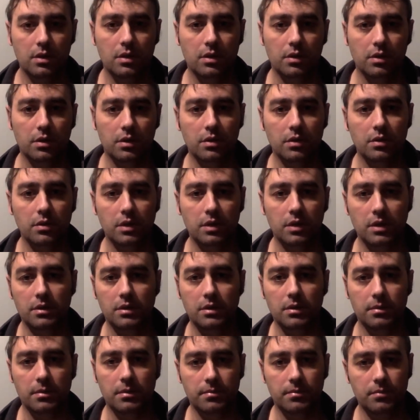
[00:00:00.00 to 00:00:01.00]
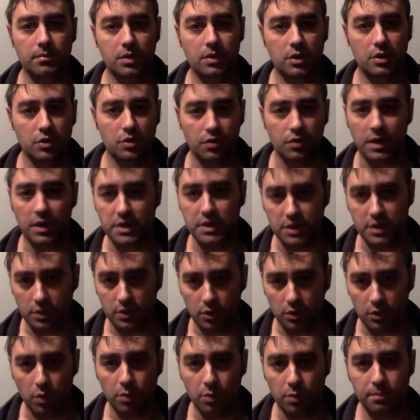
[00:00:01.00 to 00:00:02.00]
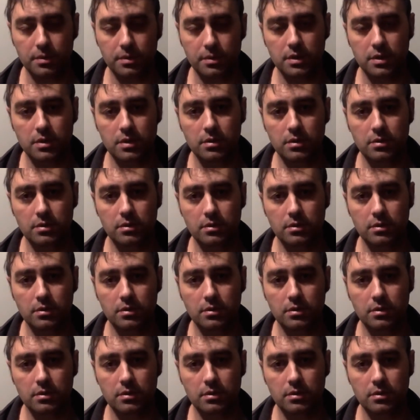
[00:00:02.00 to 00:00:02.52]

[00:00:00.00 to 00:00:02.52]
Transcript: you don't need to crazy ropes,